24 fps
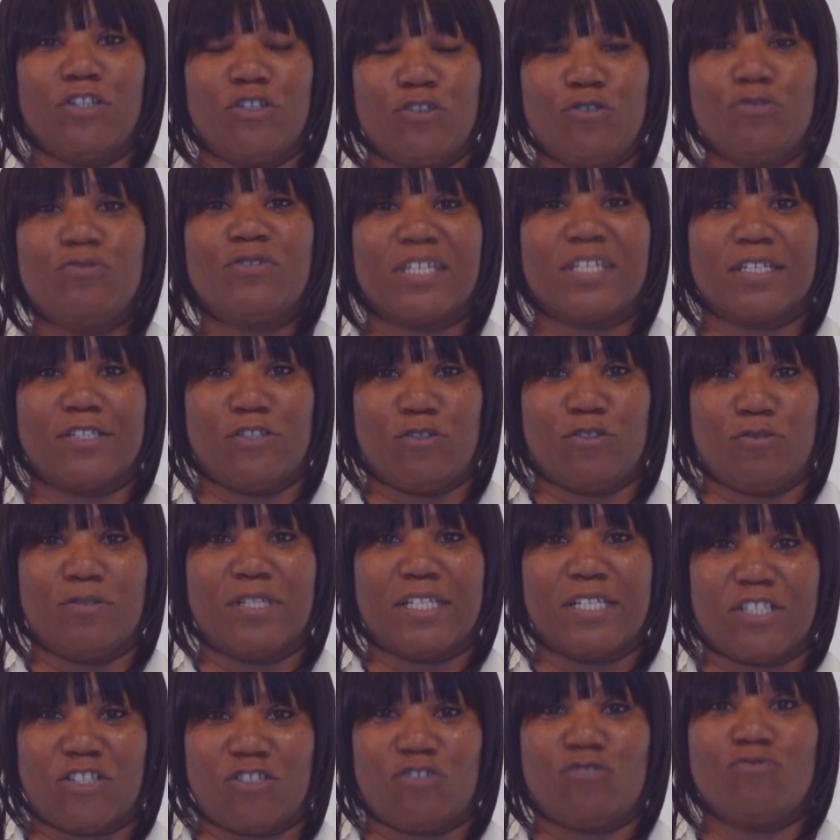You can do
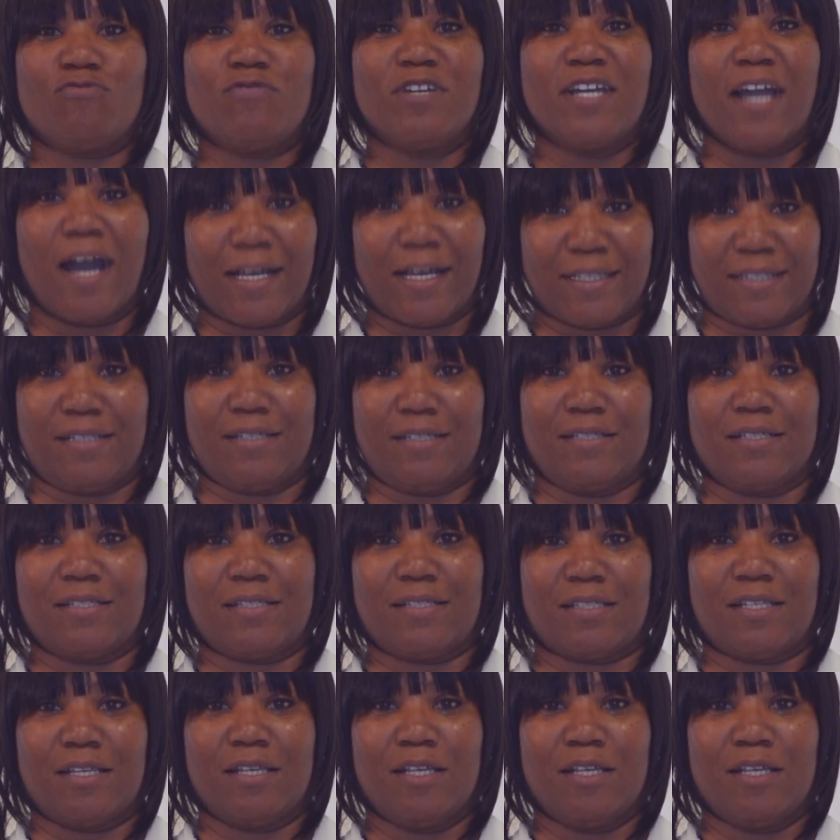this. You got this.